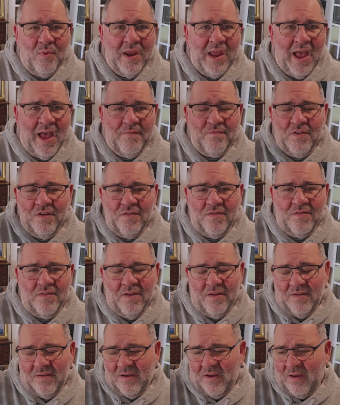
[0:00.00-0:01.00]

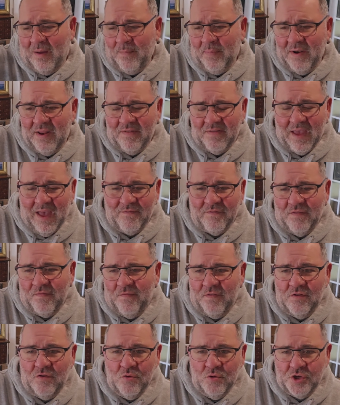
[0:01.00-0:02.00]
The companies have a
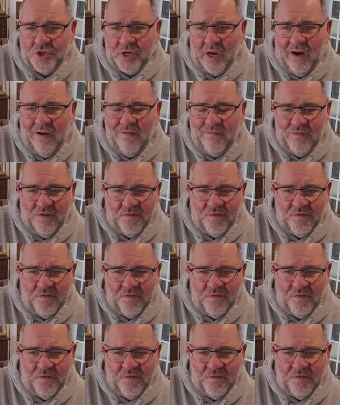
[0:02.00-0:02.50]
fiduciary